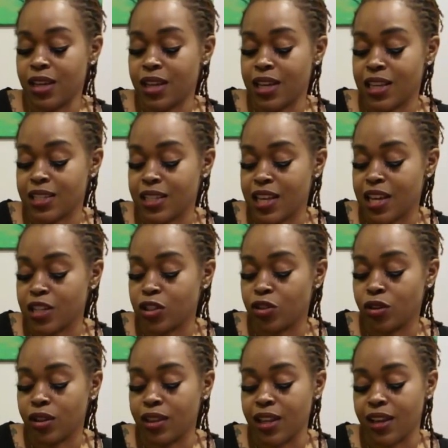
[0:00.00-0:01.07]
It says
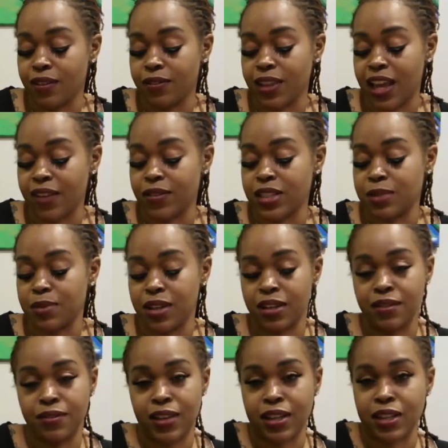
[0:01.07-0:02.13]
your love life is being
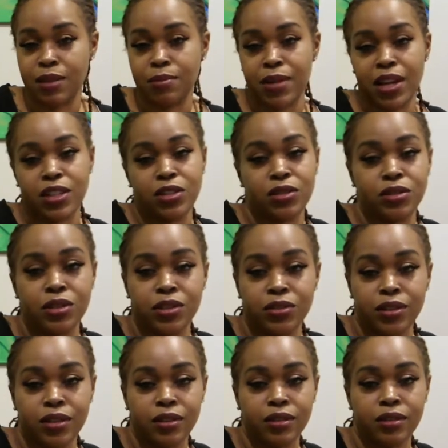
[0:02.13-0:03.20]
affected by
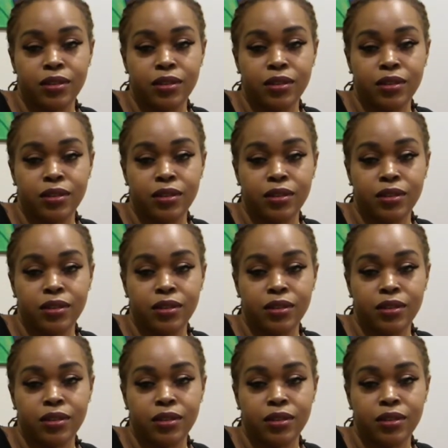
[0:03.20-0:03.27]
children.